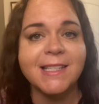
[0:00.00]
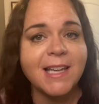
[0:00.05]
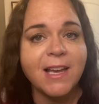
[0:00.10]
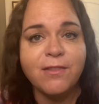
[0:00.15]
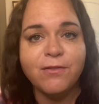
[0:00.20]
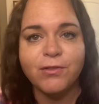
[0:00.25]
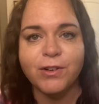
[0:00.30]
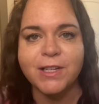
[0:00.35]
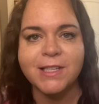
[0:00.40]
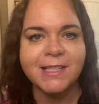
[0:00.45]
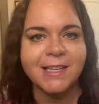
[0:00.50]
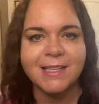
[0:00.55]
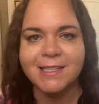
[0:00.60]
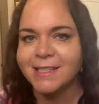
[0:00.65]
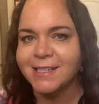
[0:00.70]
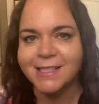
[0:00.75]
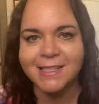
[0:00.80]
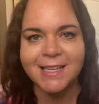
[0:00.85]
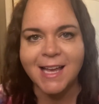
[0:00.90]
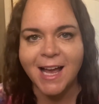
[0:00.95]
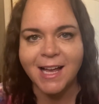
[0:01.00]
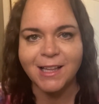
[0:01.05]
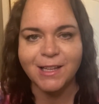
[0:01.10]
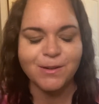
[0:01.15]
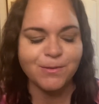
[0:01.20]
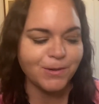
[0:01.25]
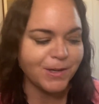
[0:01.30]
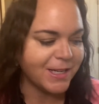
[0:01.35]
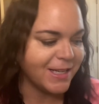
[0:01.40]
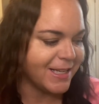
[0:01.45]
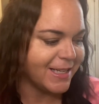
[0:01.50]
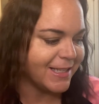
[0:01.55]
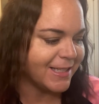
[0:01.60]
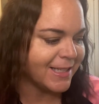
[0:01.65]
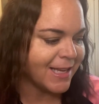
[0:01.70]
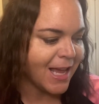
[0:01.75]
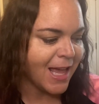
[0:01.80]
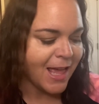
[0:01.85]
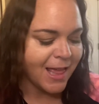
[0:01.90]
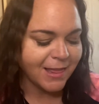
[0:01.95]
And friends, that's exactly what it is.
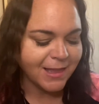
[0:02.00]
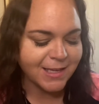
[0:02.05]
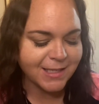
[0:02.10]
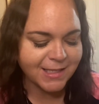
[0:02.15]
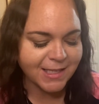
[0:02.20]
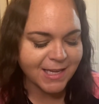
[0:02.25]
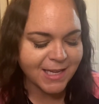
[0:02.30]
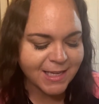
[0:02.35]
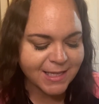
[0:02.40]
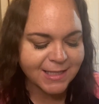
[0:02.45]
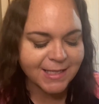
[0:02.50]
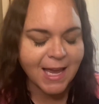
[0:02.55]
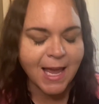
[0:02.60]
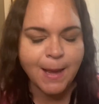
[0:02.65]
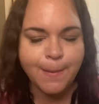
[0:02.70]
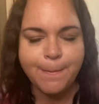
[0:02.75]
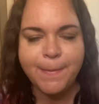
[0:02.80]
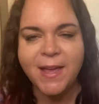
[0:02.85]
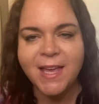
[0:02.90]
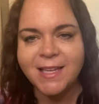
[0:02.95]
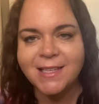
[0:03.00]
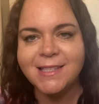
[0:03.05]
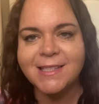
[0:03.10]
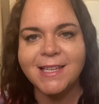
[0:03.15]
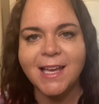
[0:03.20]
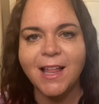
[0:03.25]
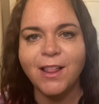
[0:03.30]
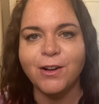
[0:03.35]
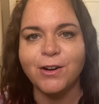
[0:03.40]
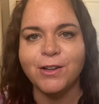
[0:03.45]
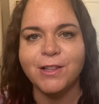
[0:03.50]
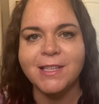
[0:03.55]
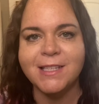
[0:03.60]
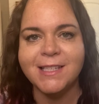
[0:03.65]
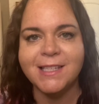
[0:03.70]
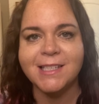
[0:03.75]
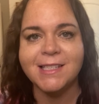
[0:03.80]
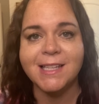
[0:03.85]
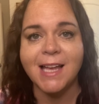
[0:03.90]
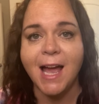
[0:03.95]
This is a bestseller. This
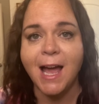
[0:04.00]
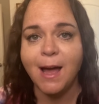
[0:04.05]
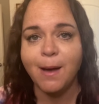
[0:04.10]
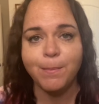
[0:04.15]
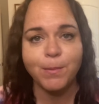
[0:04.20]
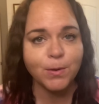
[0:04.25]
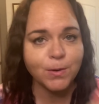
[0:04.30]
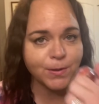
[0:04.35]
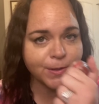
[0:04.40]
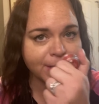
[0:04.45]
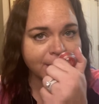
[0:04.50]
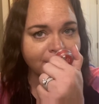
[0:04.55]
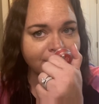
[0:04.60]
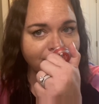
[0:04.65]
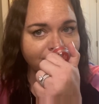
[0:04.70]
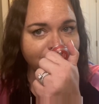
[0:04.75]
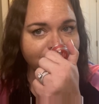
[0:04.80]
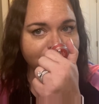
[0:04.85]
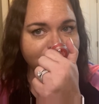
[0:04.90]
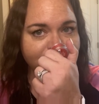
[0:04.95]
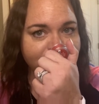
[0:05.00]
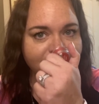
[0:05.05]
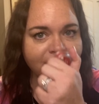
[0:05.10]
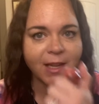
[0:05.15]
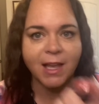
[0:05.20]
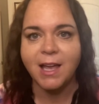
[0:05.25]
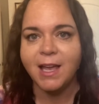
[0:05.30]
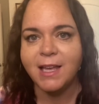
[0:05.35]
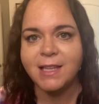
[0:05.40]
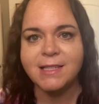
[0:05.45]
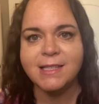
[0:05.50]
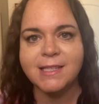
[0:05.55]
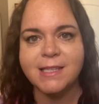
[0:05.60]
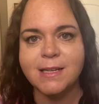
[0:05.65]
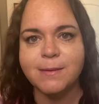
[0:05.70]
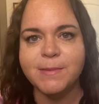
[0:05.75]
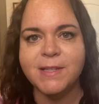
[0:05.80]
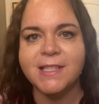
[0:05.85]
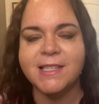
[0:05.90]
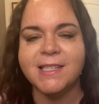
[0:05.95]
is apples and
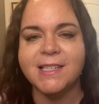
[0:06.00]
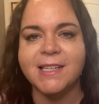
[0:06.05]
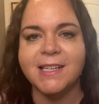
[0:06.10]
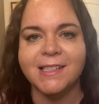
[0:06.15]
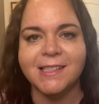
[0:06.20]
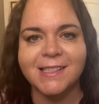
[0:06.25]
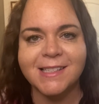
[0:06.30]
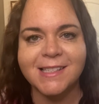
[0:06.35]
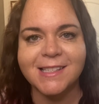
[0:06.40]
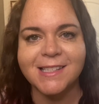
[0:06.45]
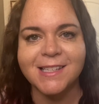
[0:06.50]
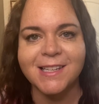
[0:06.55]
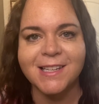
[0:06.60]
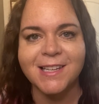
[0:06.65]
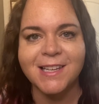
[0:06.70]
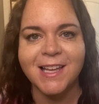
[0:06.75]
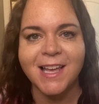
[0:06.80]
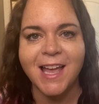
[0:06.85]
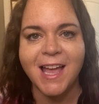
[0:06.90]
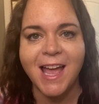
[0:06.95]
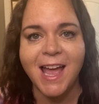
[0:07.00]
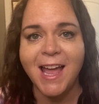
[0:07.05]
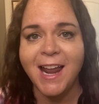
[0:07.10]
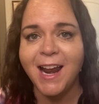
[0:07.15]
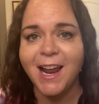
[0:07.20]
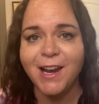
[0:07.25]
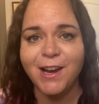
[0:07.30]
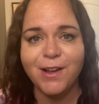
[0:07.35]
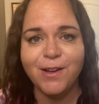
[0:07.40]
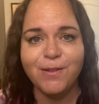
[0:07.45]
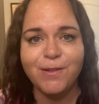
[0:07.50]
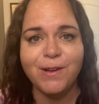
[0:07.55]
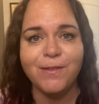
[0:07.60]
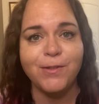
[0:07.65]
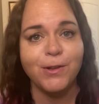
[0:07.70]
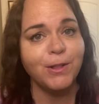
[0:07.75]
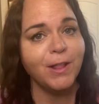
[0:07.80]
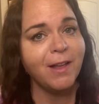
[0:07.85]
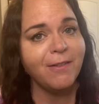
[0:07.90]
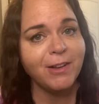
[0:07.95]
cinnamon sticks. And I know if
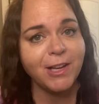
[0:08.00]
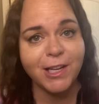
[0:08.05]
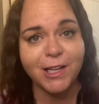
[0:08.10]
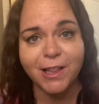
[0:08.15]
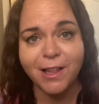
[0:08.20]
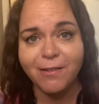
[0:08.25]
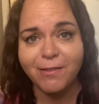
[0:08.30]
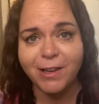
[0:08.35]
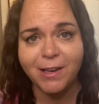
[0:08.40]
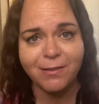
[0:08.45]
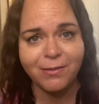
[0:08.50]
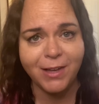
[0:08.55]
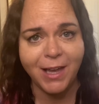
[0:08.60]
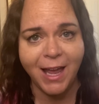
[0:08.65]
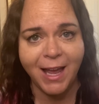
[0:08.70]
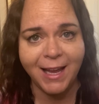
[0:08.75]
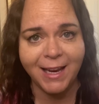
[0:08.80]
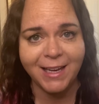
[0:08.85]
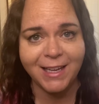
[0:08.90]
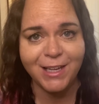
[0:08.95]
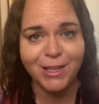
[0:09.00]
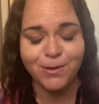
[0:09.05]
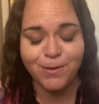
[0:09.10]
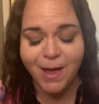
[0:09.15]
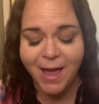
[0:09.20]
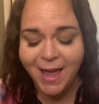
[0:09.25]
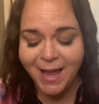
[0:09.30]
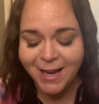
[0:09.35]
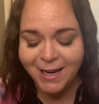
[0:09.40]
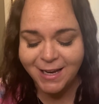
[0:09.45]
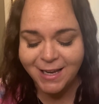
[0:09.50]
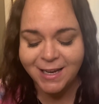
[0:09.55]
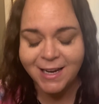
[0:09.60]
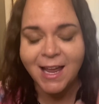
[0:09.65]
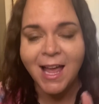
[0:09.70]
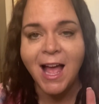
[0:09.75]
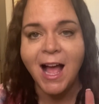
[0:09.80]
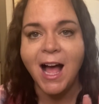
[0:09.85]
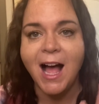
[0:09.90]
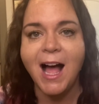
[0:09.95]
you love it, you love it. If you hate it, you hate it.
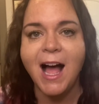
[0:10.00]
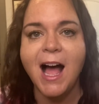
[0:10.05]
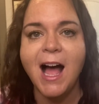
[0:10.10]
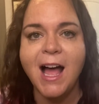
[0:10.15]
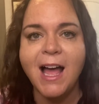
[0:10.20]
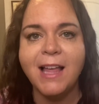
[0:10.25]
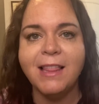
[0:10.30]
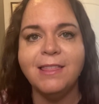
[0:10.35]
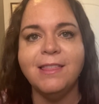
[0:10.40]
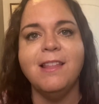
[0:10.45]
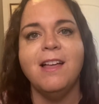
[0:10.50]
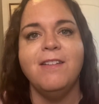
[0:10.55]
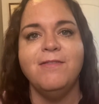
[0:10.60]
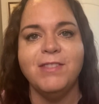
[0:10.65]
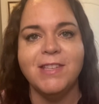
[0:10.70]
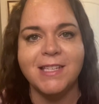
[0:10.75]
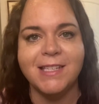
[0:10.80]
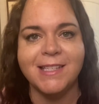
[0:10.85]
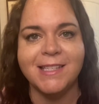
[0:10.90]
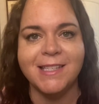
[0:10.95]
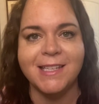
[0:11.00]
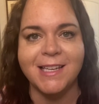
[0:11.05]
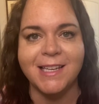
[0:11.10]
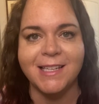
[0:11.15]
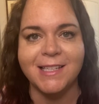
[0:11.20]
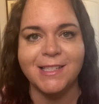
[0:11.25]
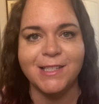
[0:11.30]
I love this scent.